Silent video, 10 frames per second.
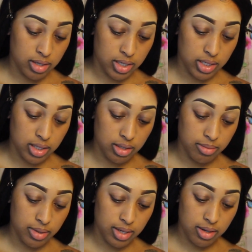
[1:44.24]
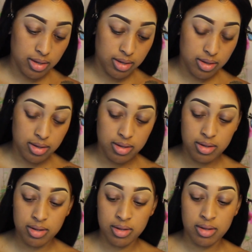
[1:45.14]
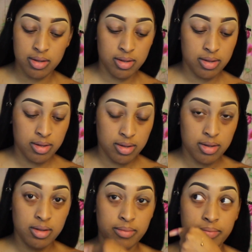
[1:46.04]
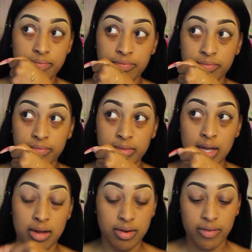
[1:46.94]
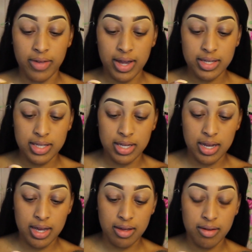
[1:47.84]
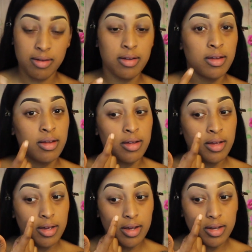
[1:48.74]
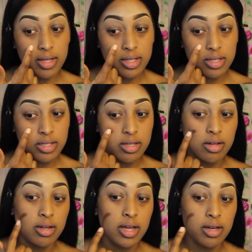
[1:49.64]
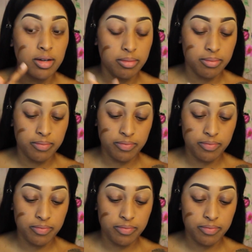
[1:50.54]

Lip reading: just a little bit. I hope y'all can see that. And this is just going to help